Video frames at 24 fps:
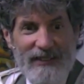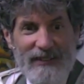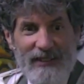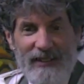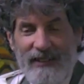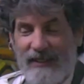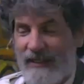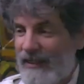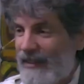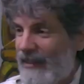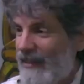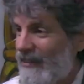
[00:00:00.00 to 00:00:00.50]

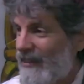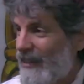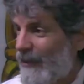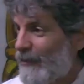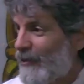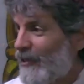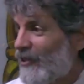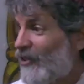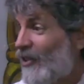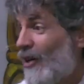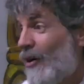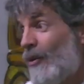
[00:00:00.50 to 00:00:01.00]
None of the
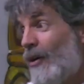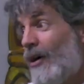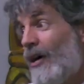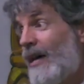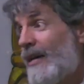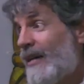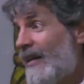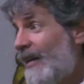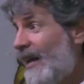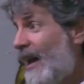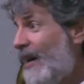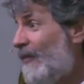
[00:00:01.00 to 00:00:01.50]
Egyptians thought, well,
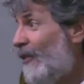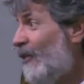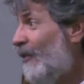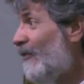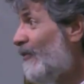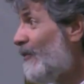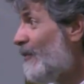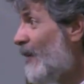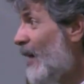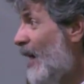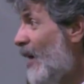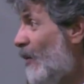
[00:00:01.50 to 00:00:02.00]
I could have her
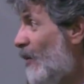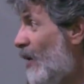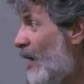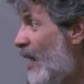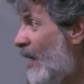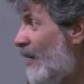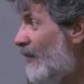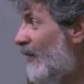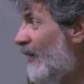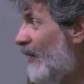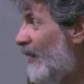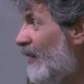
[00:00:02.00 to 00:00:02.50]
for my
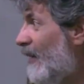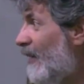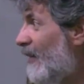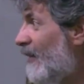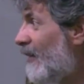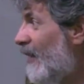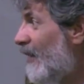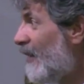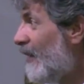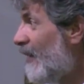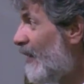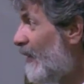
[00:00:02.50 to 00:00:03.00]
wife.
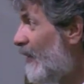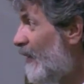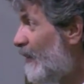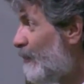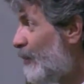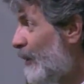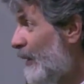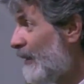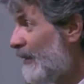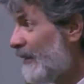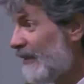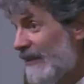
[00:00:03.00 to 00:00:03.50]
None of the
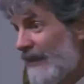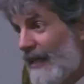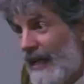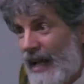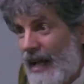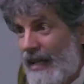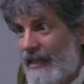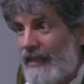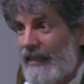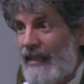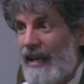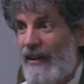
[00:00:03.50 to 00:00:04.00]
princes said,
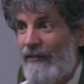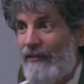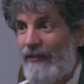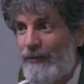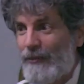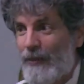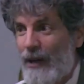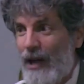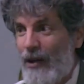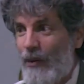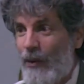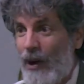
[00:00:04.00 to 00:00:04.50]
I can have her
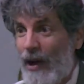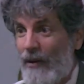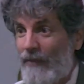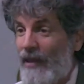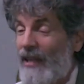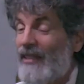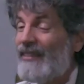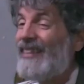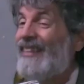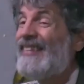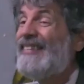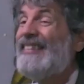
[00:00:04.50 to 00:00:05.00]
for my wife.
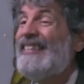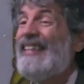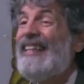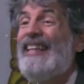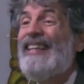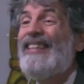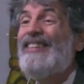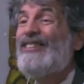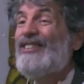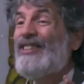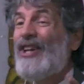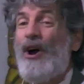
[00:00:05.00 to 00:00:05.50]
They said, she
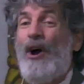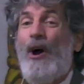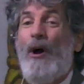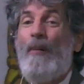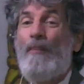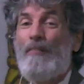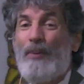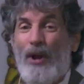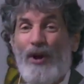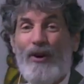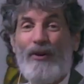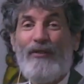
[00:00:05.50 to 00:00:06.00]
is
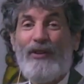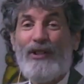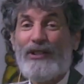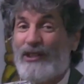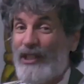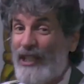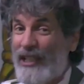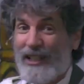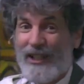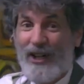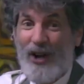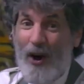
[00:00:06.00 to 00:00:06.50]
so beautiful,
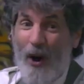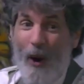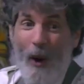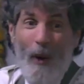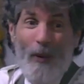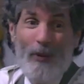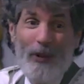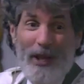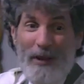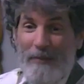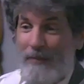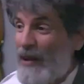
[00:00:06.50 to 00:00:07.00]
she can
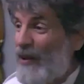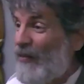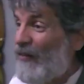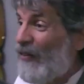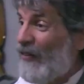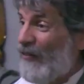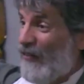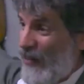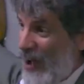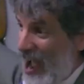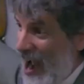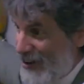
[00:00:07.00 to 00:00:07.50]
only be
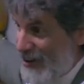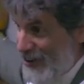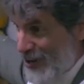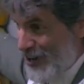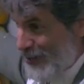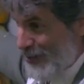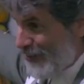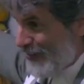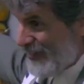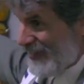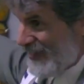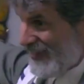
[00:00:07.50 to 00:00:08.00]
for
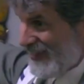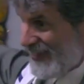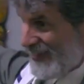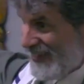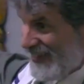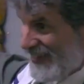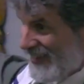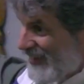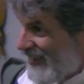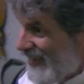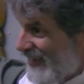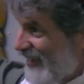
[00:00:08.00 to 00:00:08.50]
Pharaoh.
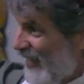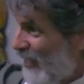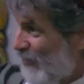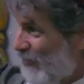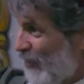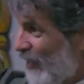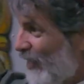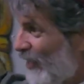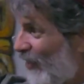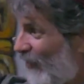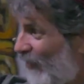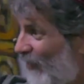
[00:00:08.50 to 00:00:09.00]
And they
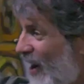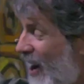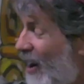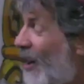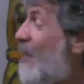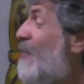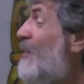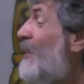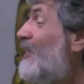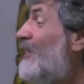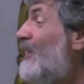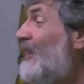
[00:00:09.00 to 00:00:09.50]
bring her to Pharaoh.
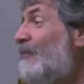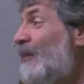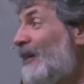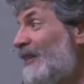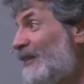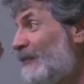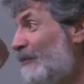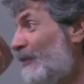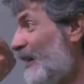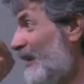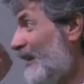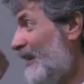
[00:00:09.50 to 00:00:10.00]
I mean, she
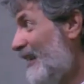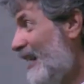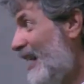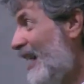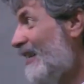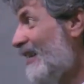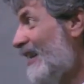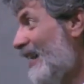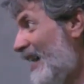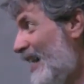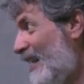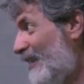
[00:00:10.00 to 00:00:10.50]
must have been a
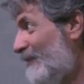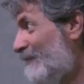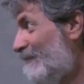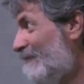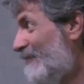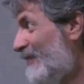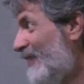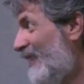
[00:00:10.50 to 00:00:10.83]
knockout.